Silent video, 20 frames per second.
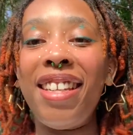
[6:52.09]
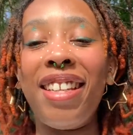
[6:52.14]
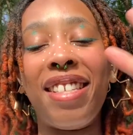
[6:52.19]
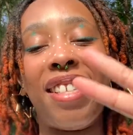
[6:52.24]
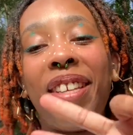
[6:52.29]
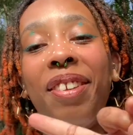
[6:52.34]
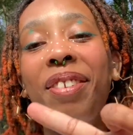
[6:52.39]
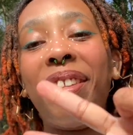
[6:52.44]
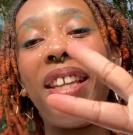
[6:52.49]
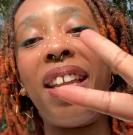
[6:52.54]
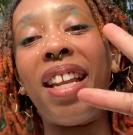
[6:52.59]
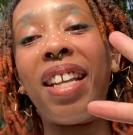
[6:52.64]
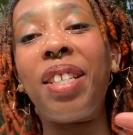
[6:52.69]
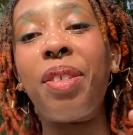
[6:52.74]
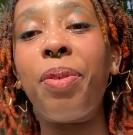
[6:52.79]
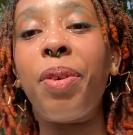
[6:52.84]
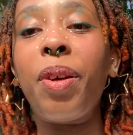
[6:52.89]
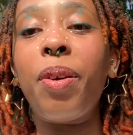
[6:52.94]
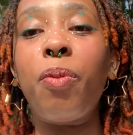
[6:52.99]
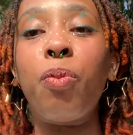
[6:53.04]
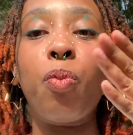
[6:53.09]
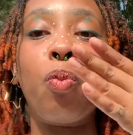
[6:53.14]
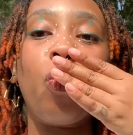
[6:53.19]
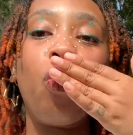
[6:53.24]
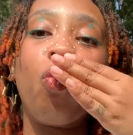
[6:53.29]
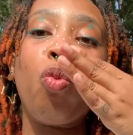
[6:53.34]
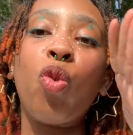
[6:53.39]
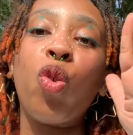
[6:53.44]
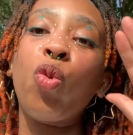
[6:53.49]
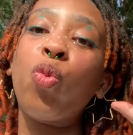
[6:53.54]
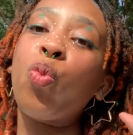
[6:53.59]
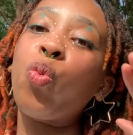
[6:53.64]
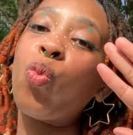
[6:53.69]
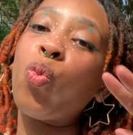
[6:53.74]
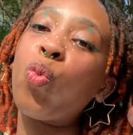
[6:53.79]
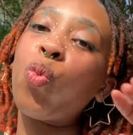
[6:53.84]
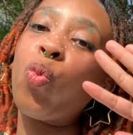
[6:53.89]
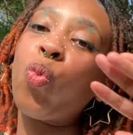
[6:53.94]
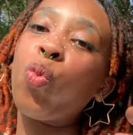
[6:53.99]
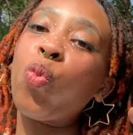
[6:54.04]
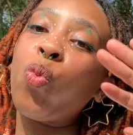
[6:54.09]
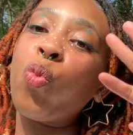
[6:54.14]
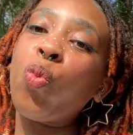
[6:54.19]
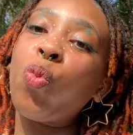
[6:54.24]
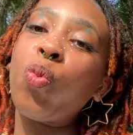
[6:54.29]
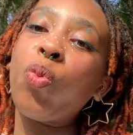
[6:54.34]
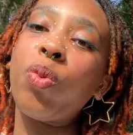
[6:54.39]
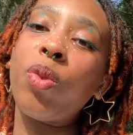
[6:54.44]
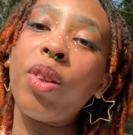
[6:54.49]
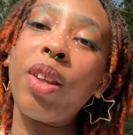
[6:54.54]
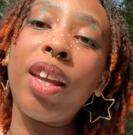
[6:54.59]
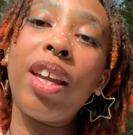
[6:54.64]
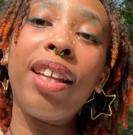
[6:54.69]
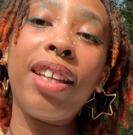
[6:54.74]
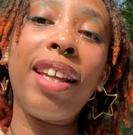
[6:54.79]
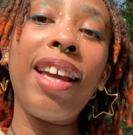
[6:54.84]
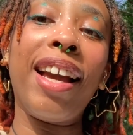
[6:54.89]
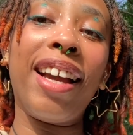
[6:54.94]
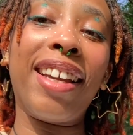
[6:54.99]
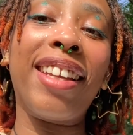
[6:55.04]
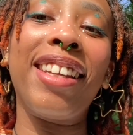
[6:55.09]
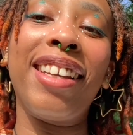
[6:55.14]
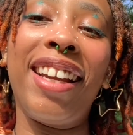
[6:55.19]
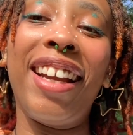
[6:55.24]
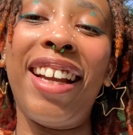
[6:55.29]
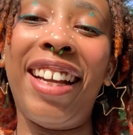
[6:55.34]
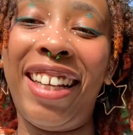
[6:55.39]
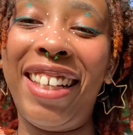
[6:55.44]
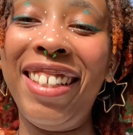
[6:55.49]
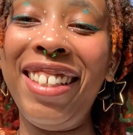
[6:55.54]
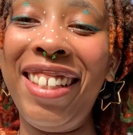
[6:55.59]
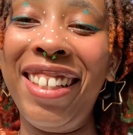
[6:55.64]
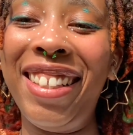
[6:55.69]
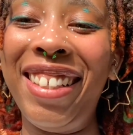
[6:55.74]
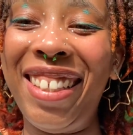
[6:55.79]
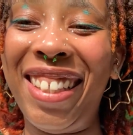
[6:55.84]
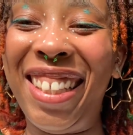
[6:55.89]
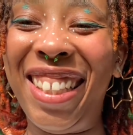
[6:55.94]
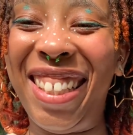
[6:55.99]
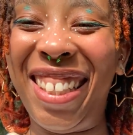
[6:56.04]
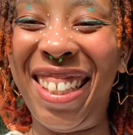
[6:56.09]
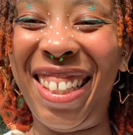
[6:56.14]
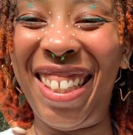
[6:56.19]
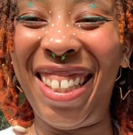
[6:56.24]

I'll see you in the next you one. You can't encourage me to tell me to shut up. Yeah, I